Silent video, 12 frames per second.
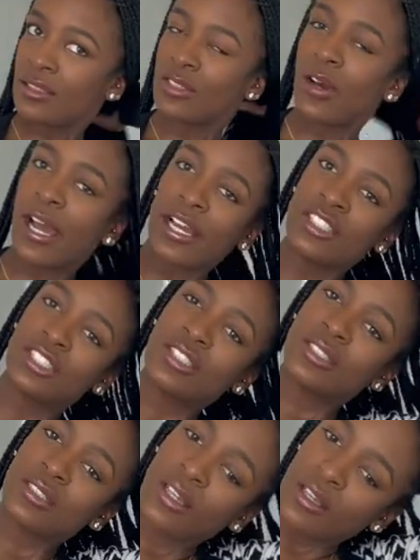So I
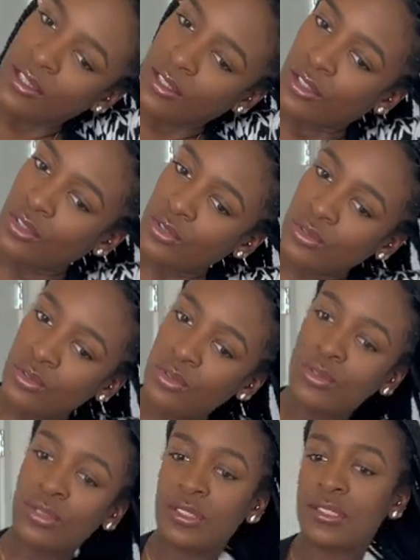just
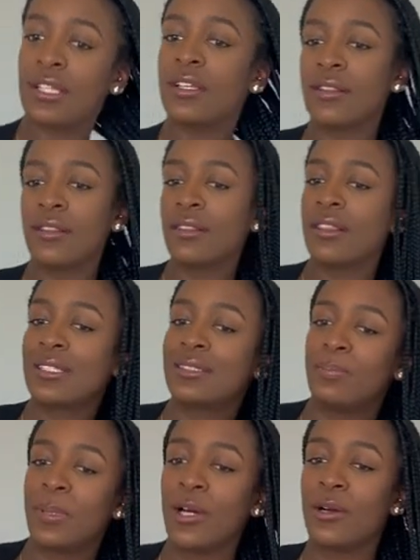used this
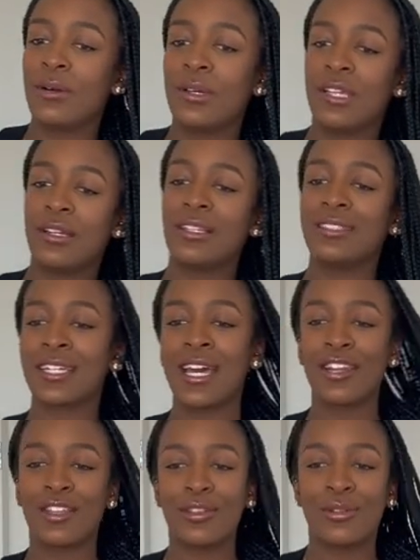belt and it's kind
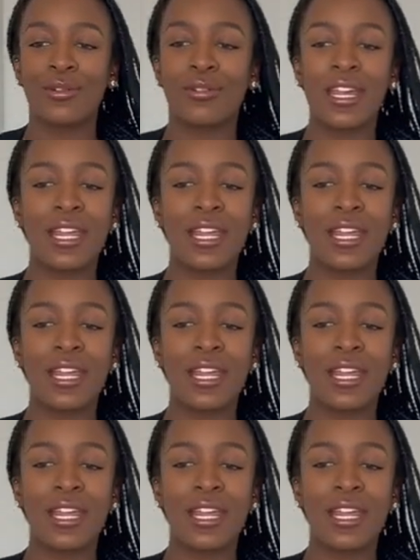of cute, right?